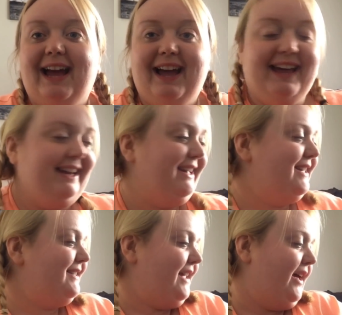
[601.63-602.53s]
Hi,
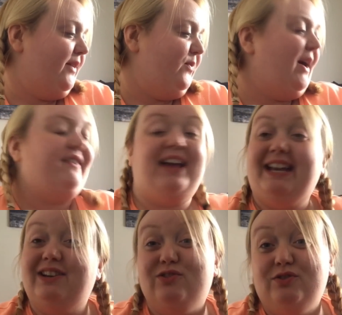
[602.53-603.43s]
so I've
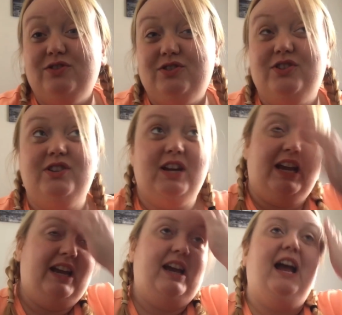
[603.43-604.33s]
had lunch
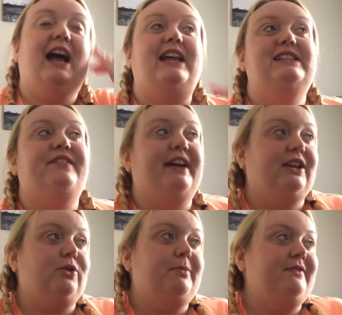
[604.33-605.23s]
and I've
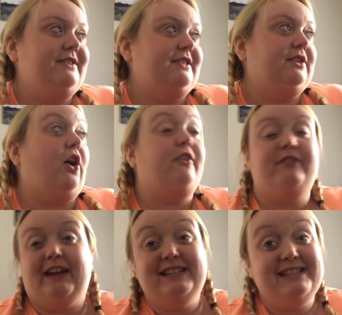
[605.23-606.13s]
had a cup of
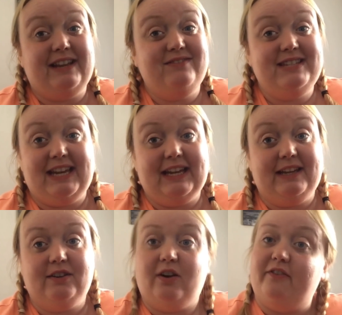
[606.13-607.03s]
coffee. I didn't have tea, I
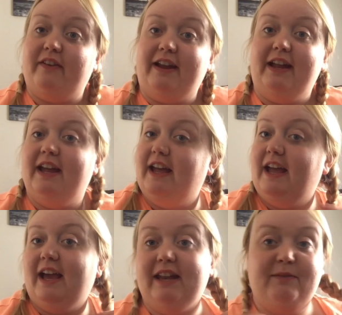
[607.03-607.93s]
had coffee.
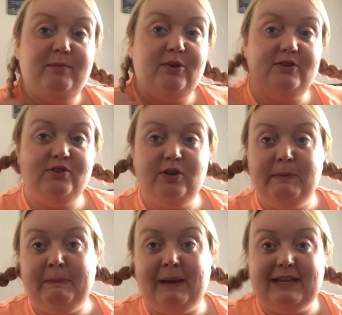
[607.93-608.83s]
And I've put
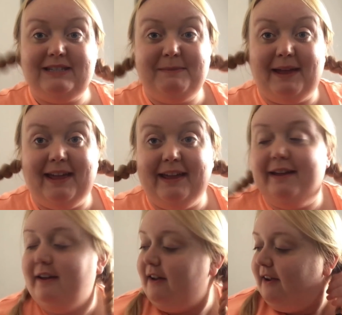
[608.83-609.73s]
stupid plaits in my hair
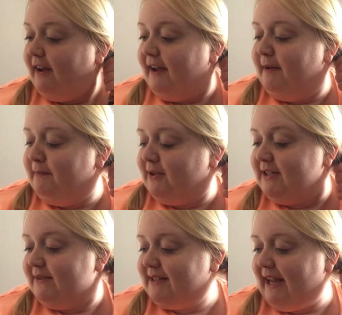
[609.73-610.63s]

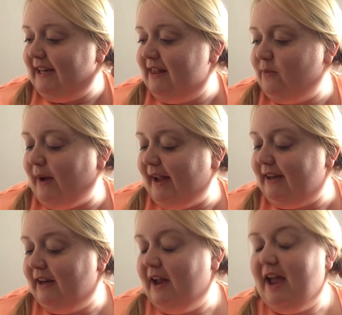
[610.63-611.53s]
because it was getting in the way.